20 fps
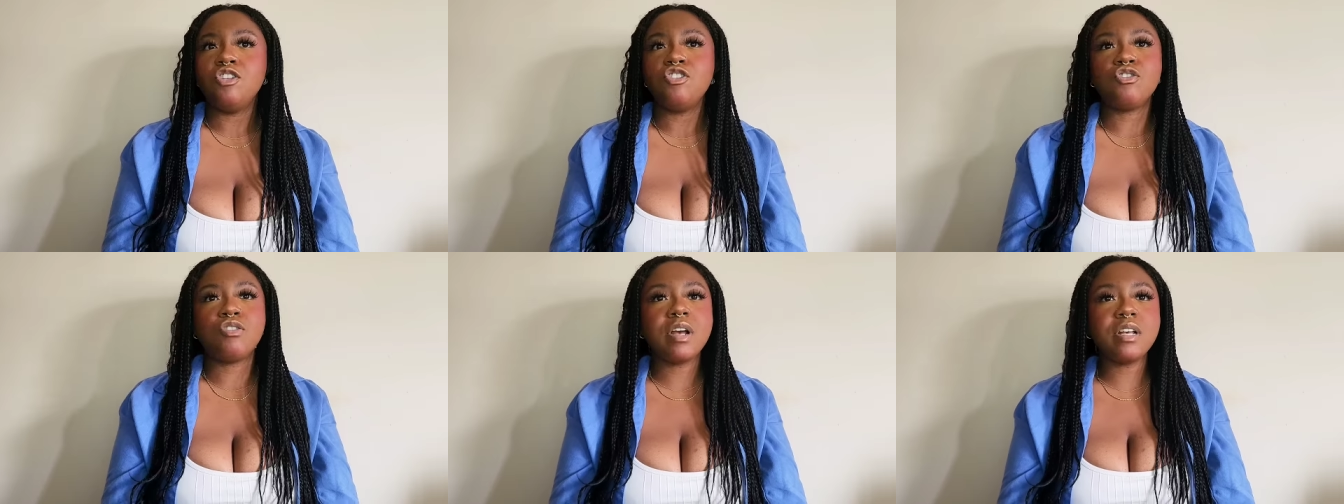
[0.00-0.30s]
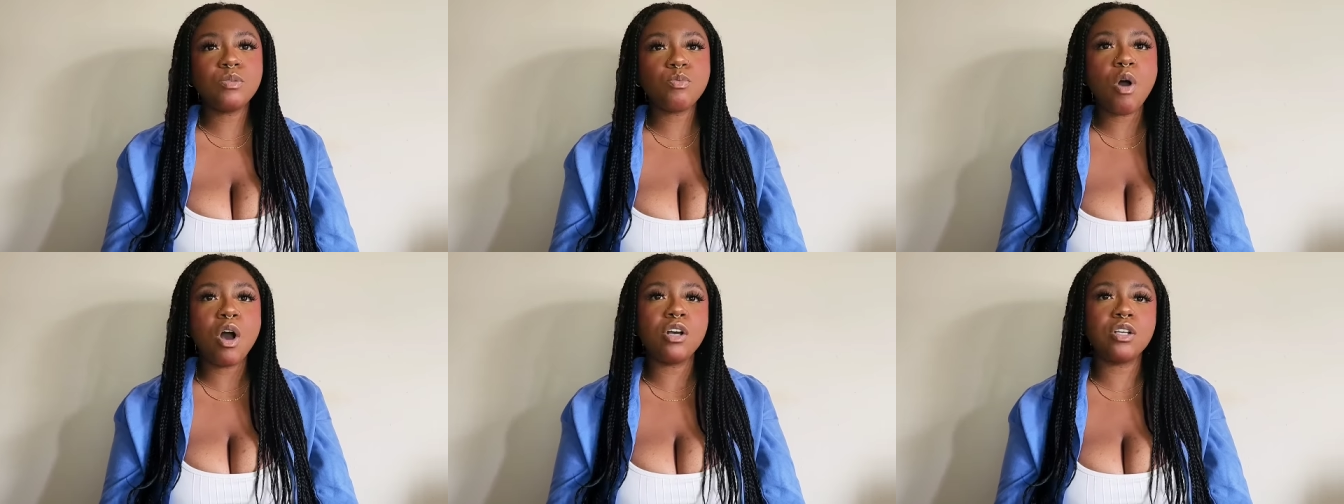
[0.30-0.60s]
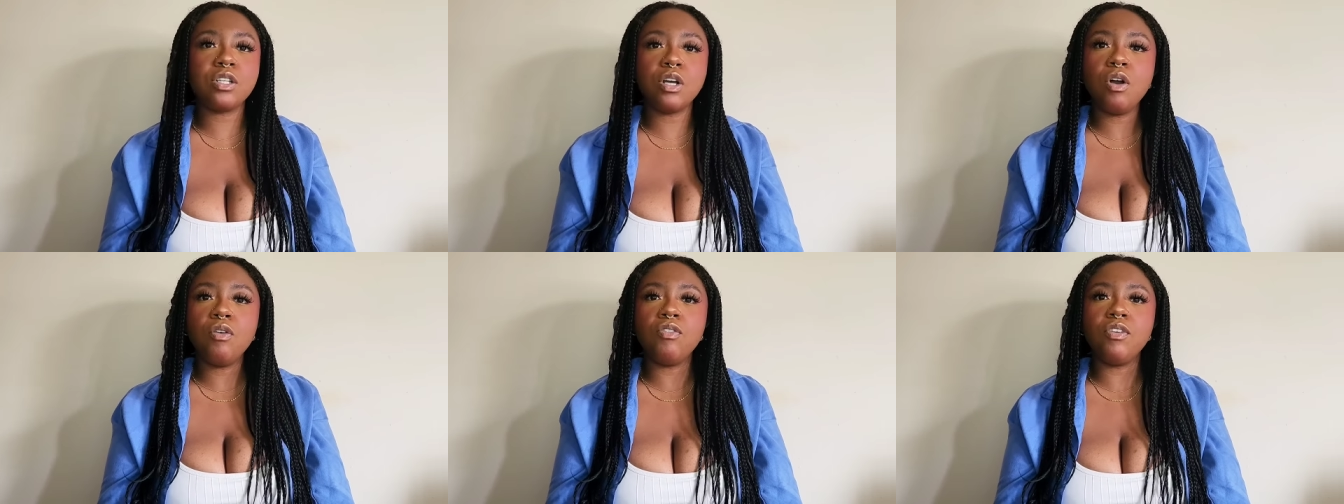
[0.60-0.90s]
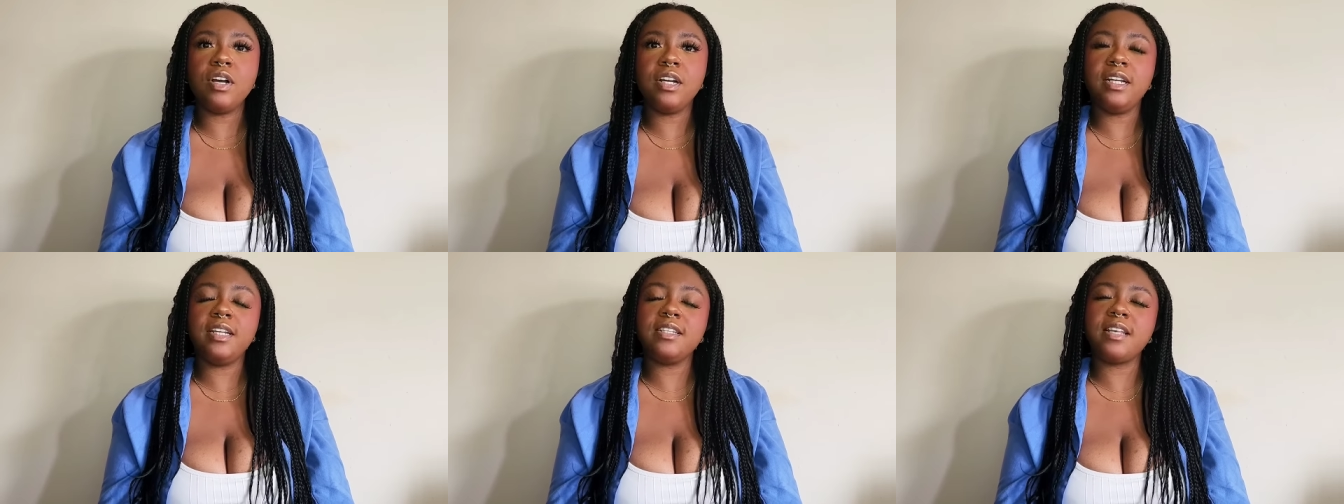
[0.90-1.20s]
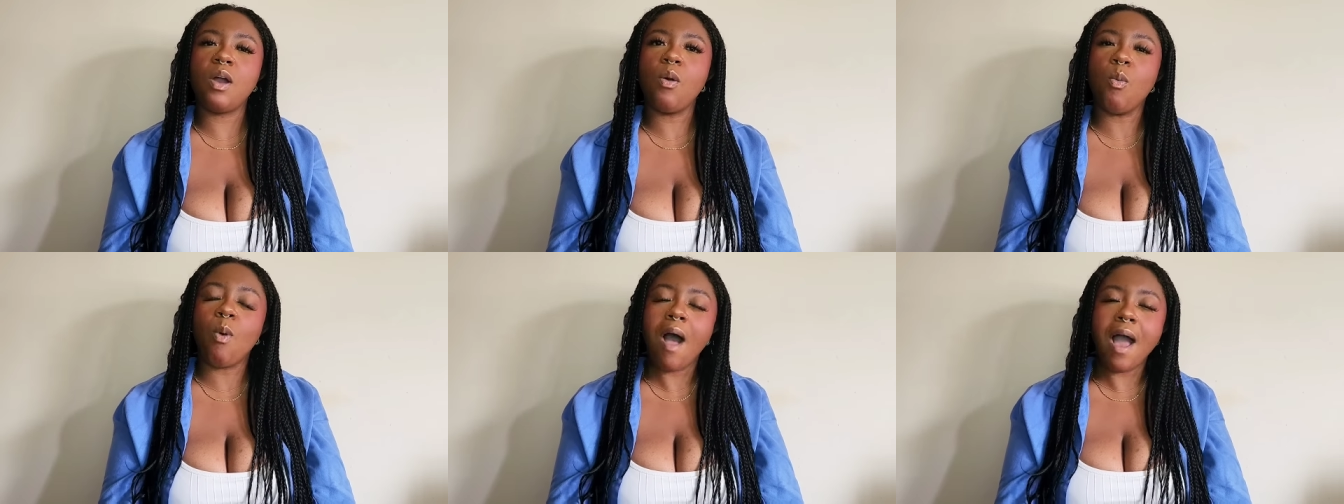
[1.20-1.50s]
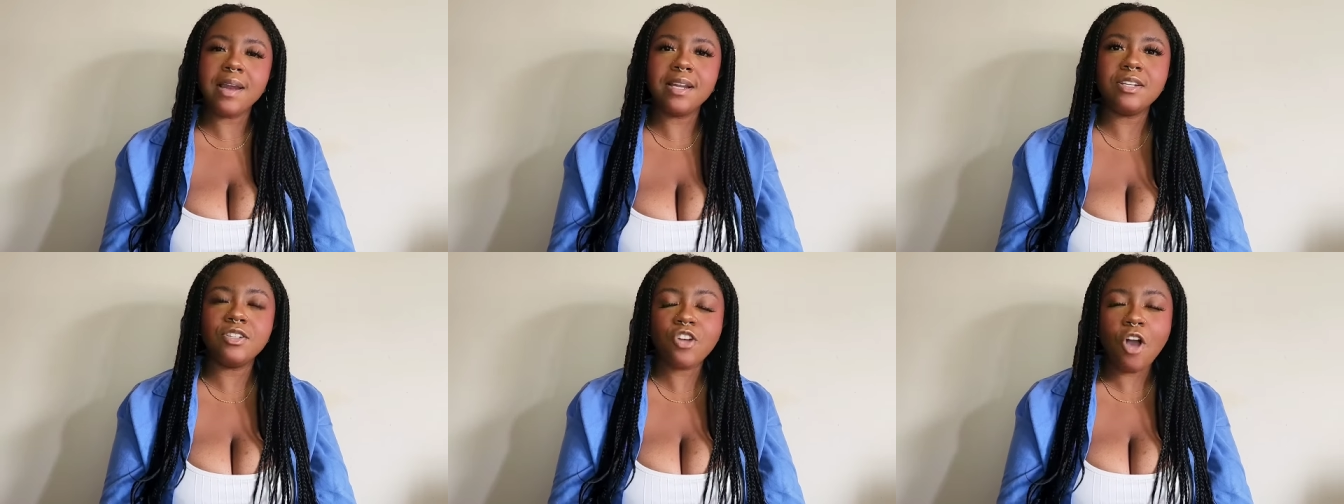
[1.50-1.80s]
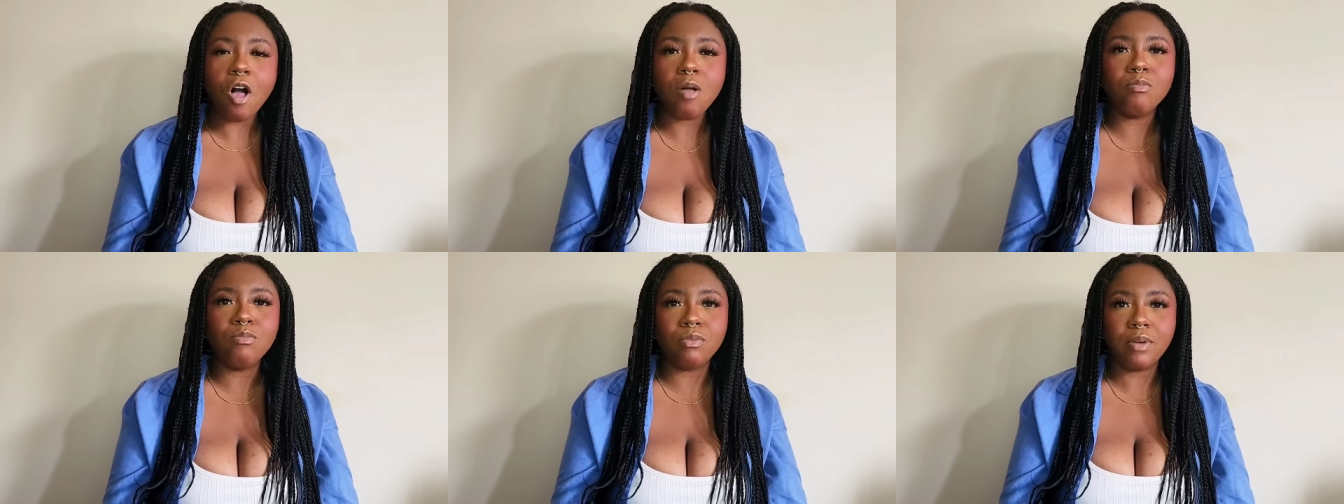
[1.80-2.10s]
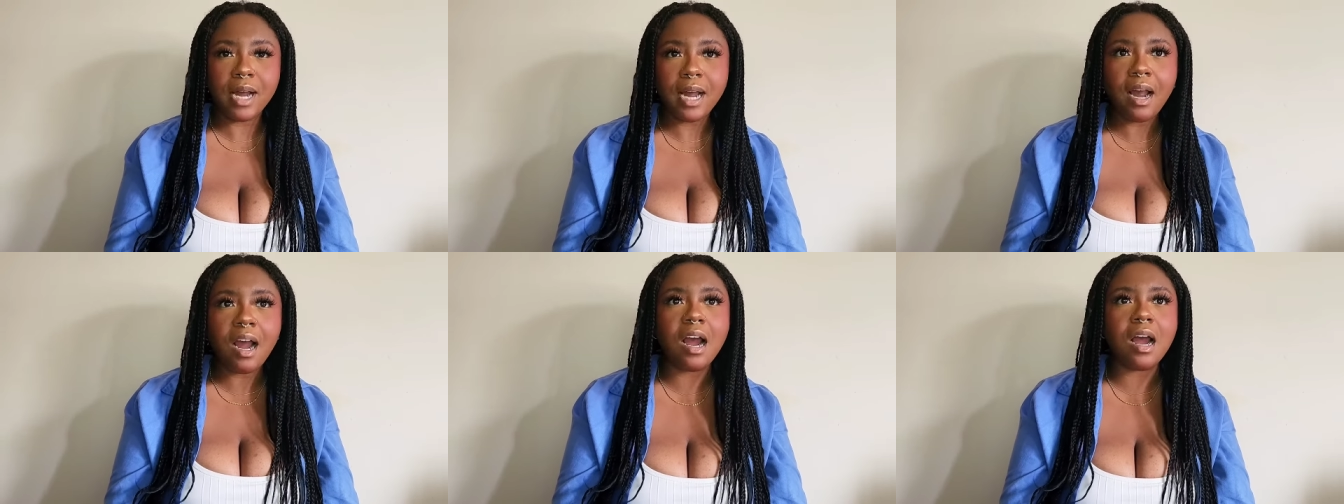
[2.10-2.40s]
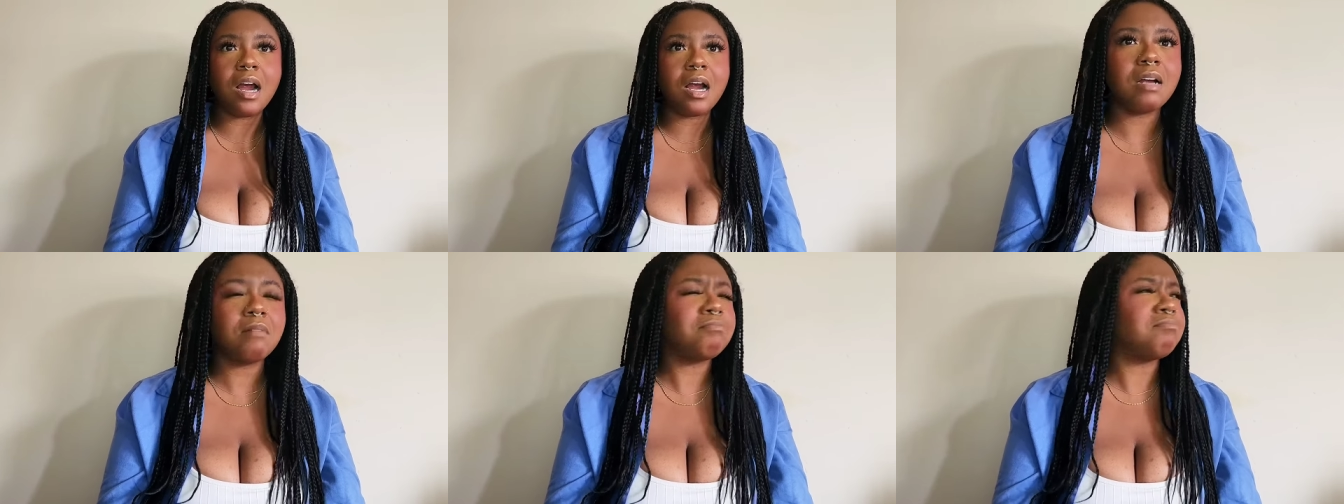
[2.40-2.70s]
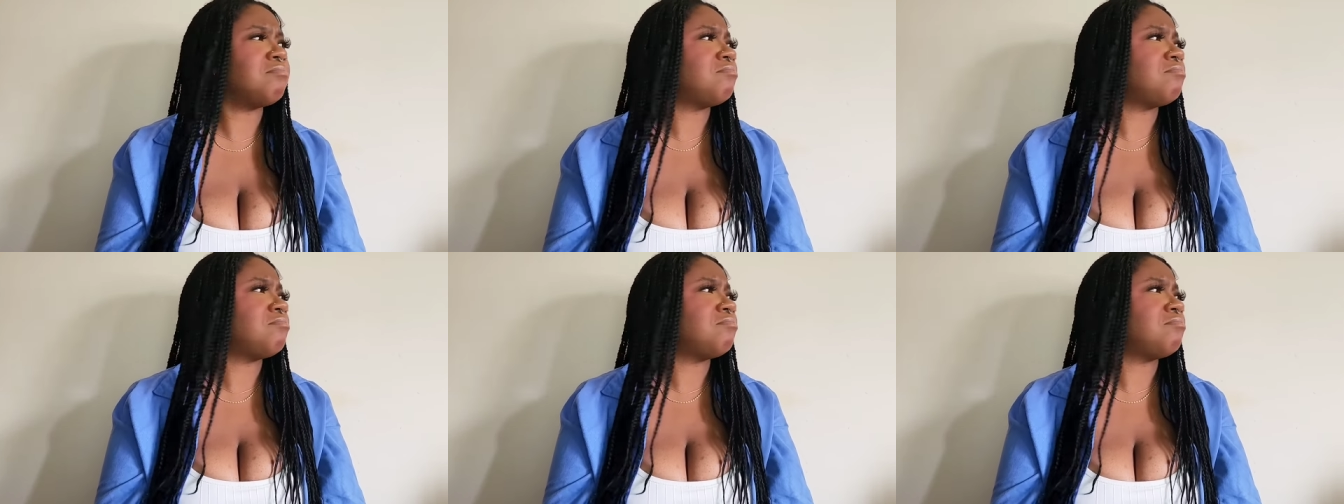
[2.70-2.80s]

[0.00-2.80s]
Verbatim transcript: Trez walks over and he's like, Why did y'all bring her?